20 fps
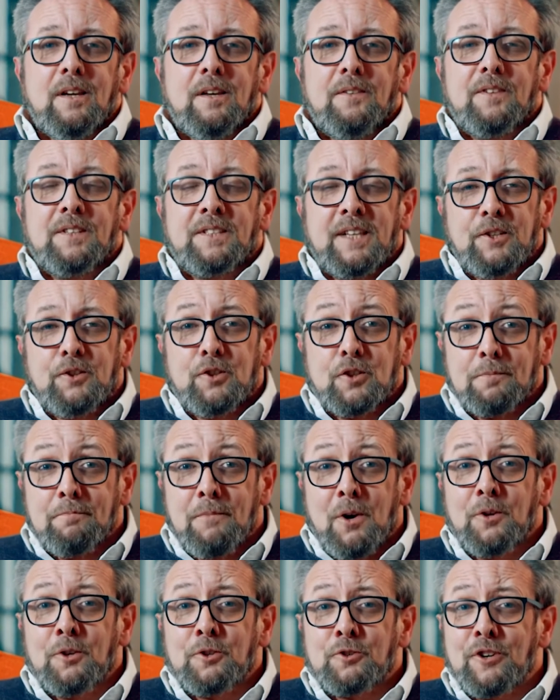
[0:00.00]
The teacher's
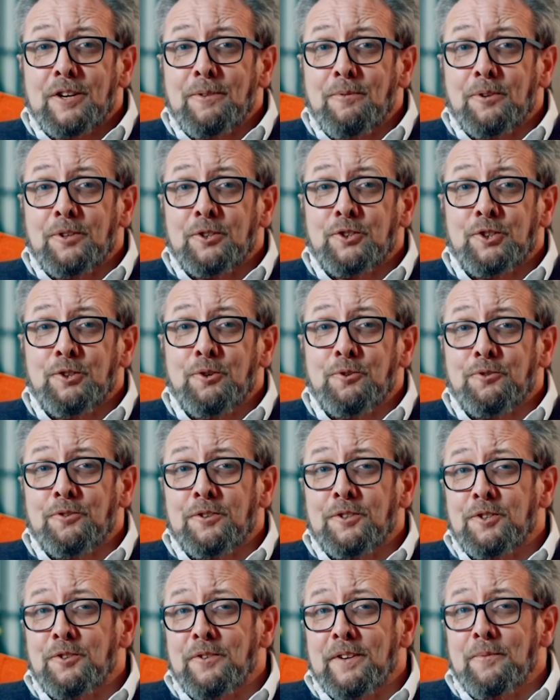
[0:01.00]
monitoring what the children
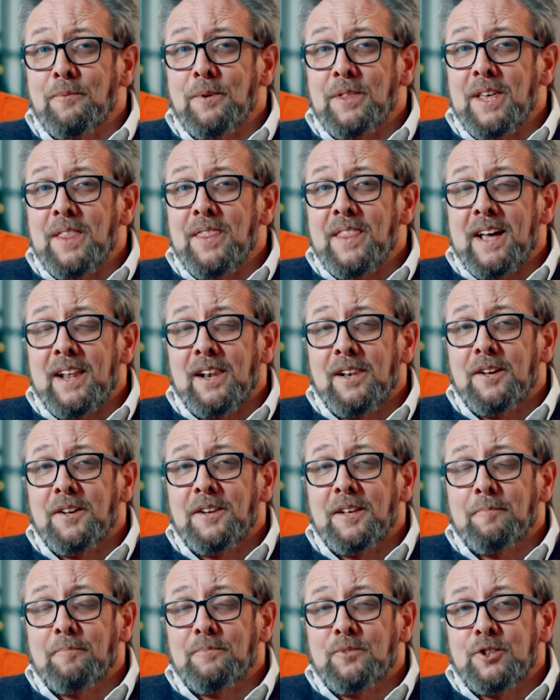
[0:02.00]
are doing within that
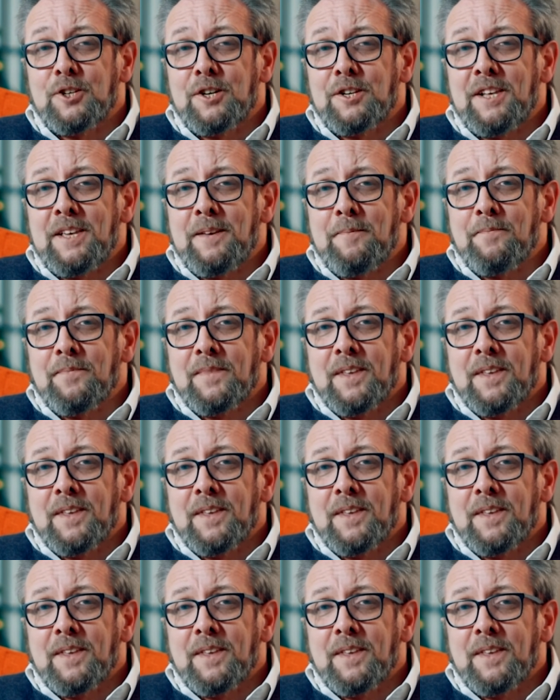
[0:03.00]
learning journey.